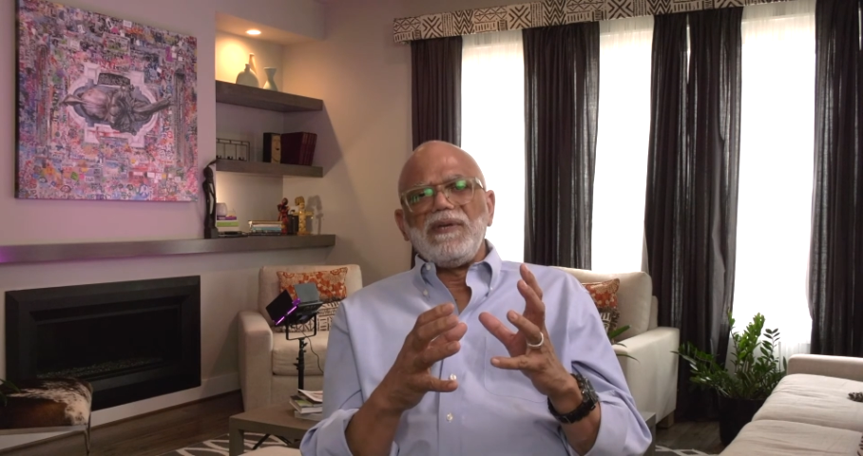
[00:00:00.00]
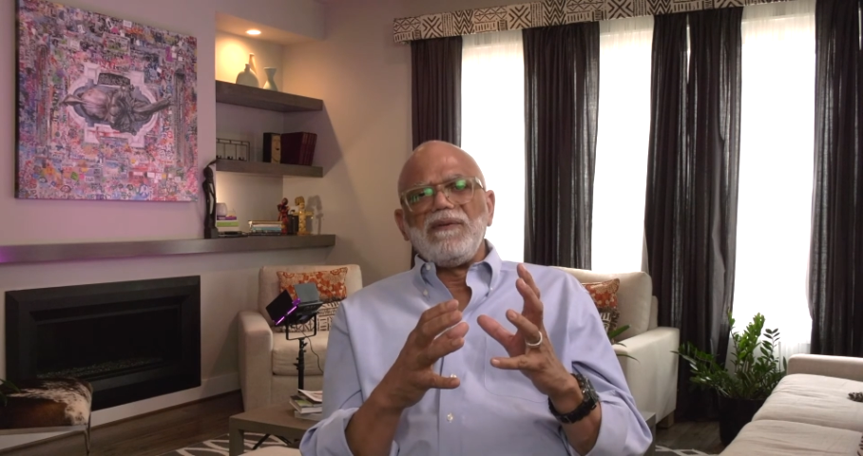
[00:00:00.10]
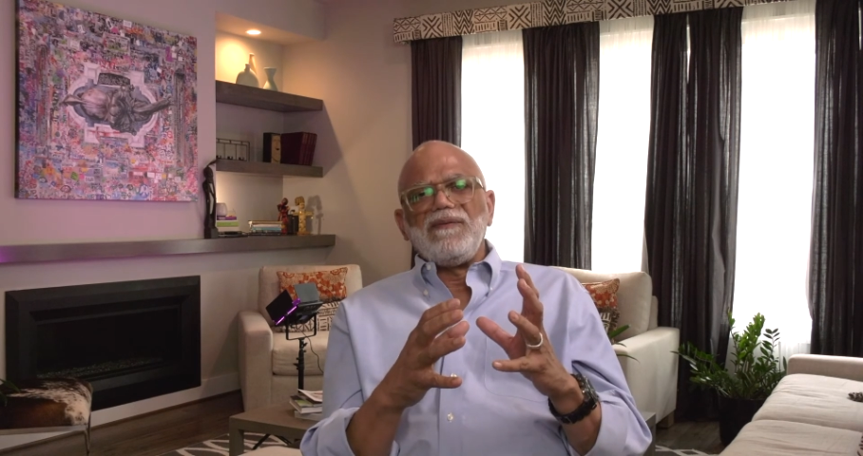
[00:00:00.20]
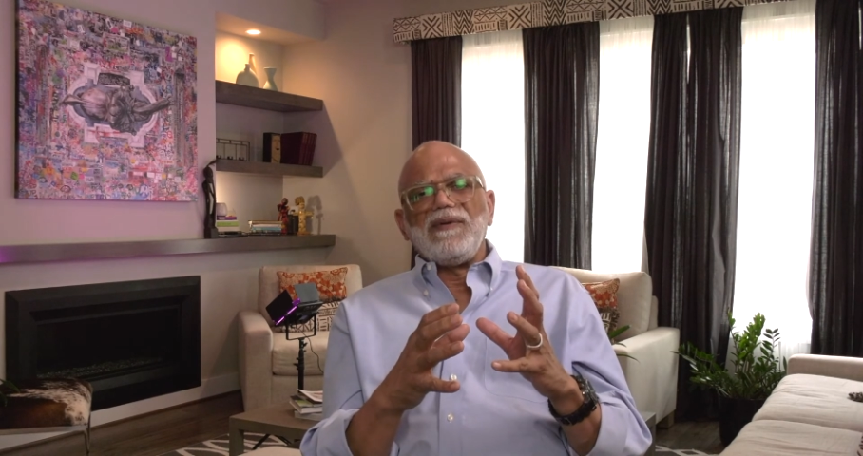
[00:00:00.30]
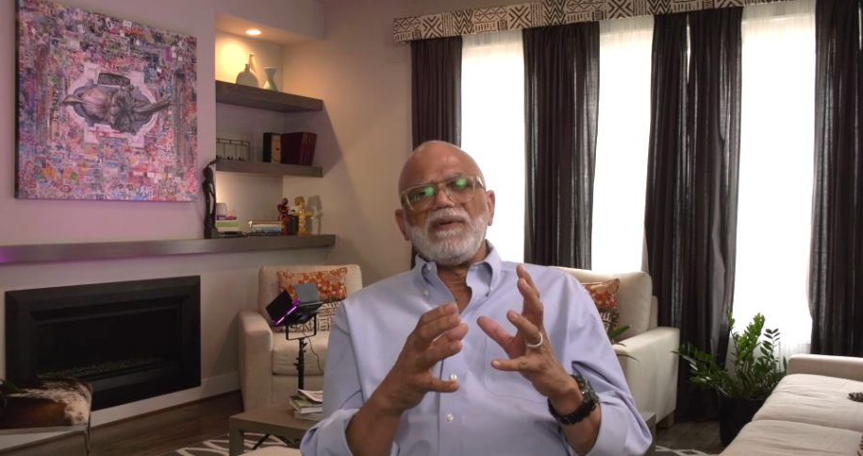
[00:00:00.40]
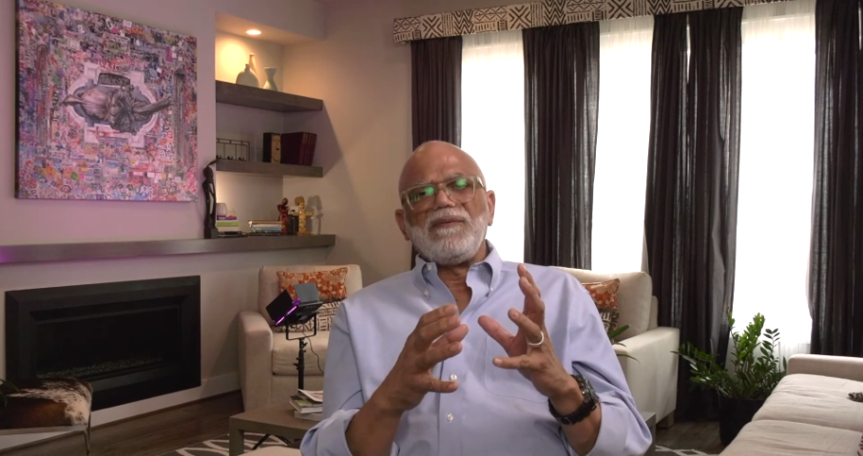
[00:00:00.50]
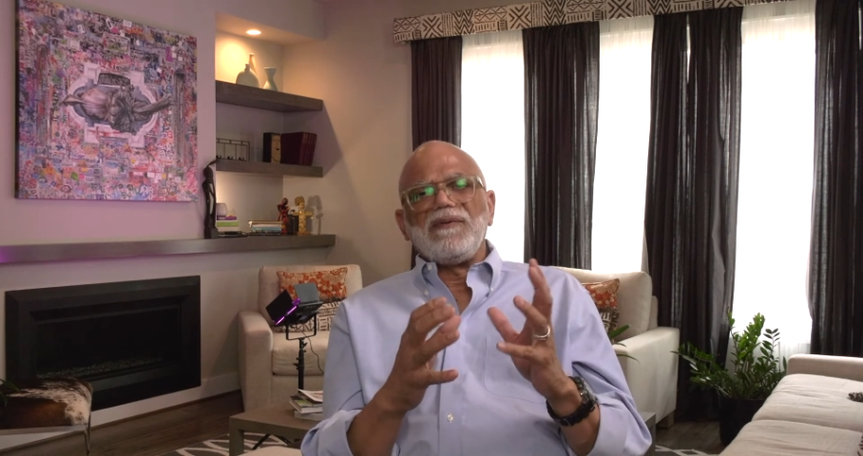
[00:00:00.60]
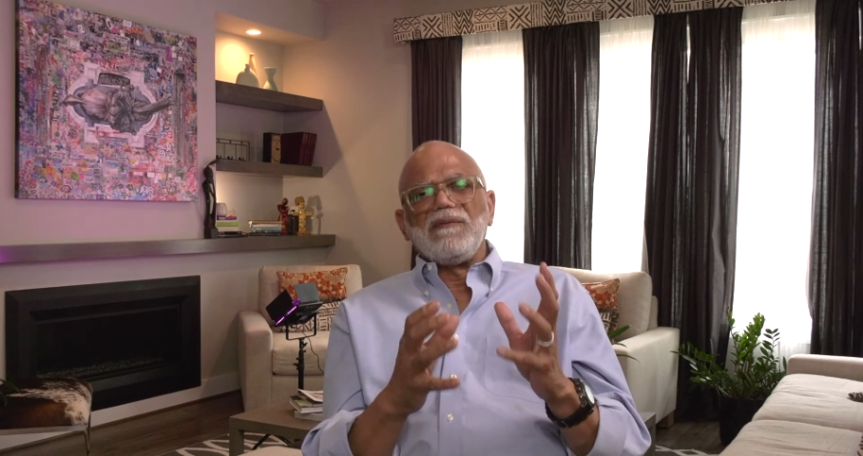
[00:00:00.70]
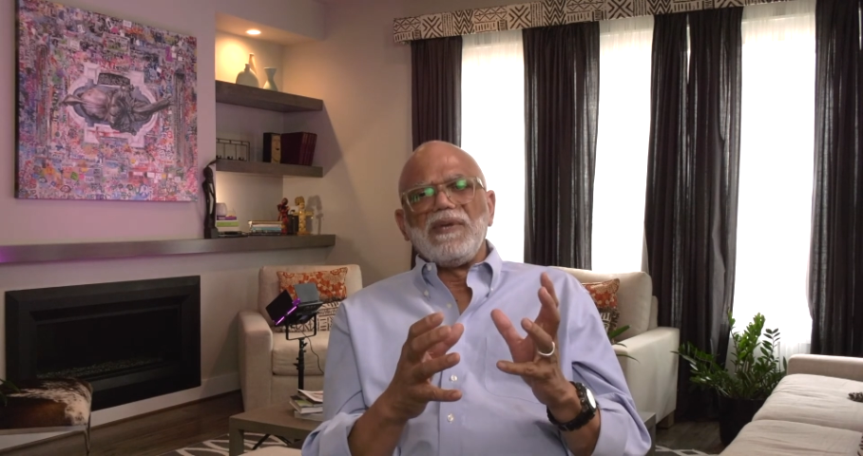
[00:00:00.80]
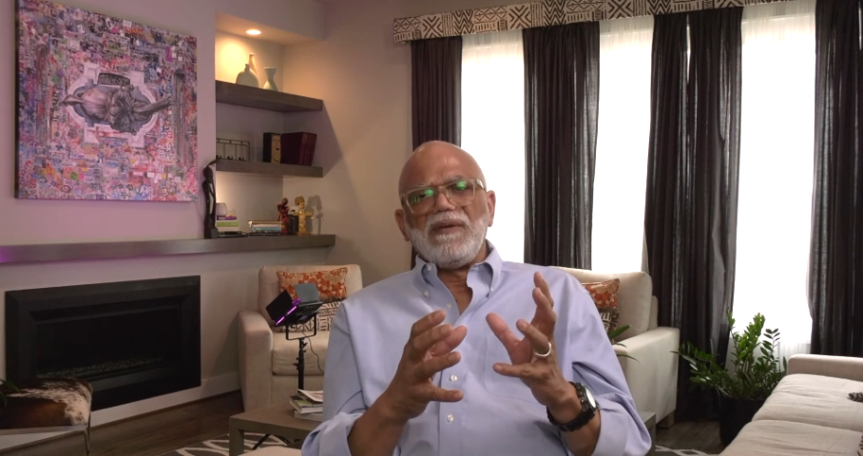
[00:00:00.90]
energy into
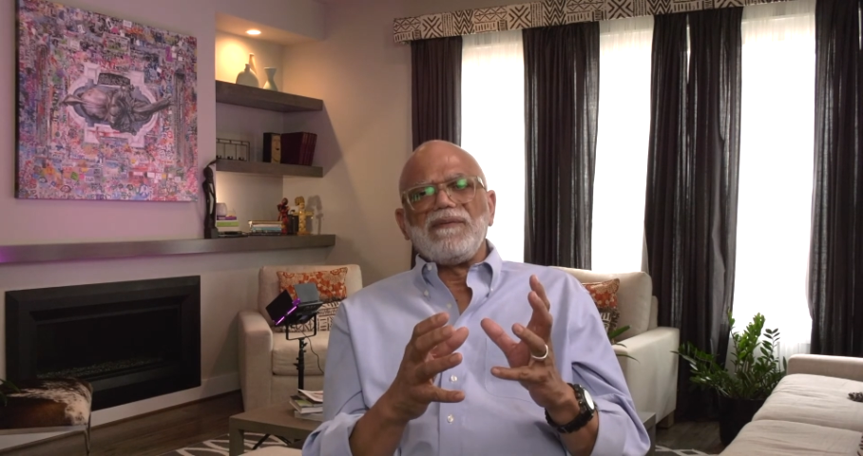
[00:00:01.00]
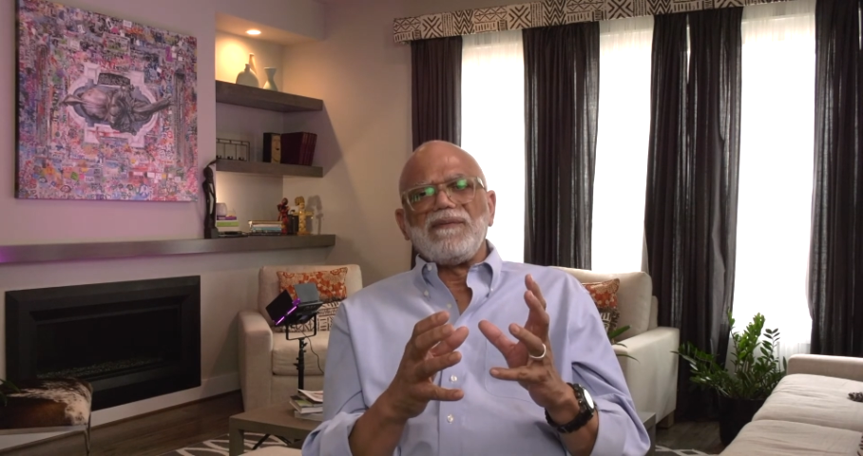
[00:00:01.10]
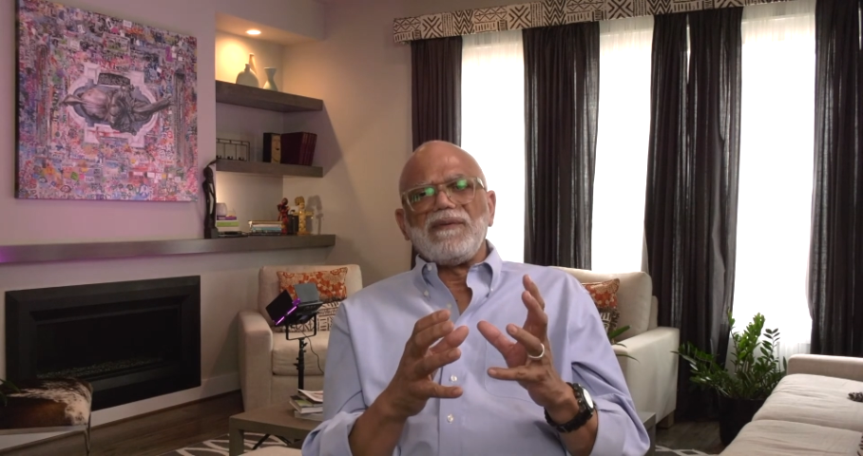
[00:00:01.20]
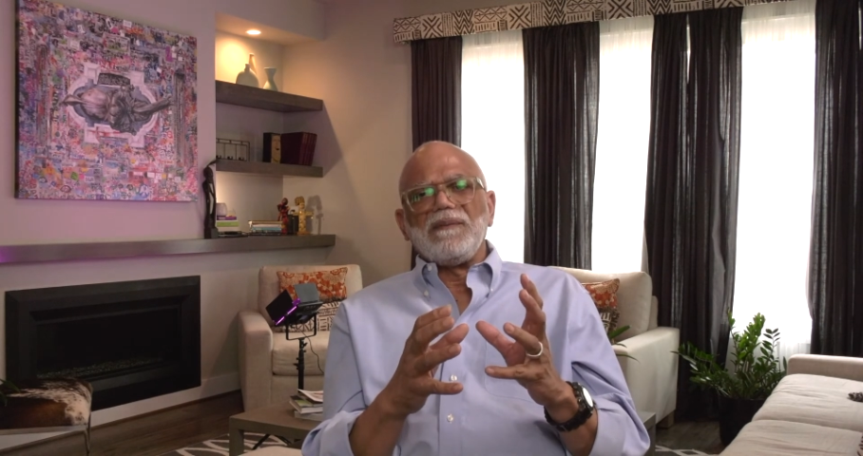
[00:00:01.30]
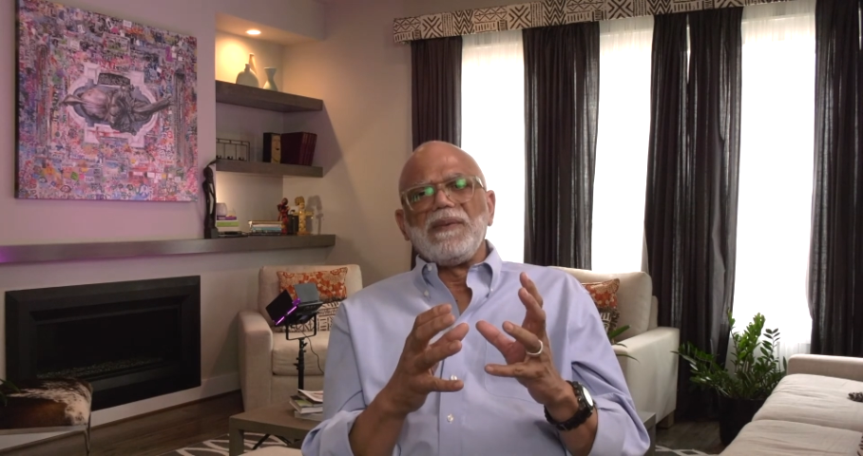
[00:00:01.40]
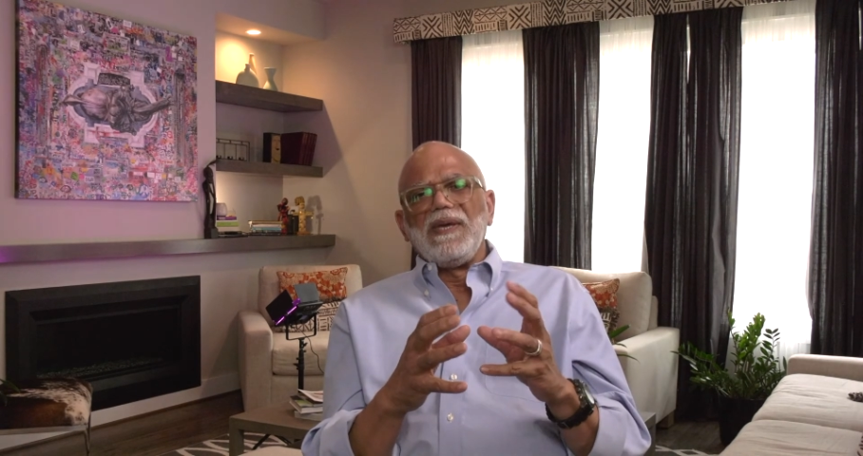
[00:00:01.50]
the relationship